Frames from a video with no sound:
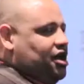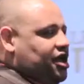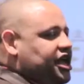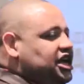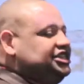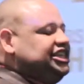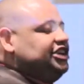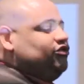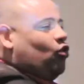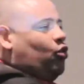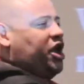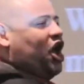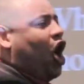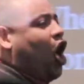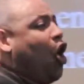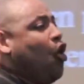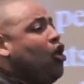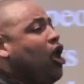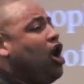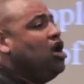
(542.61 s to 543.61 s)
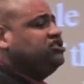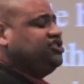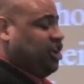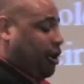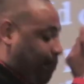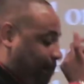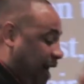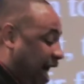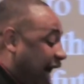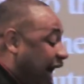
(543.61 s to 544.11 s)
He says, when we hold on to
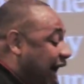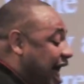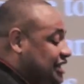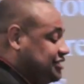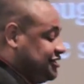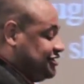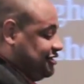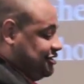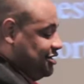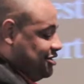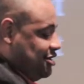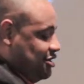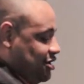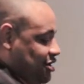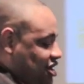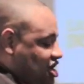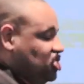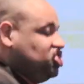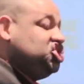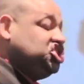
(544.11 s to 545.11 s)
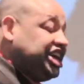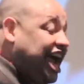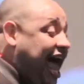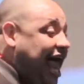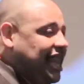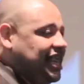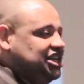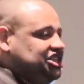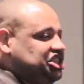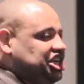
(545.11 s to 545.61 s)
past
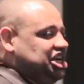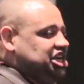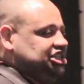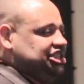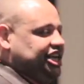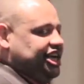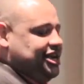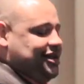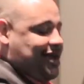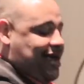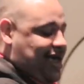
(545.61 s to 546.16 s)
challenges and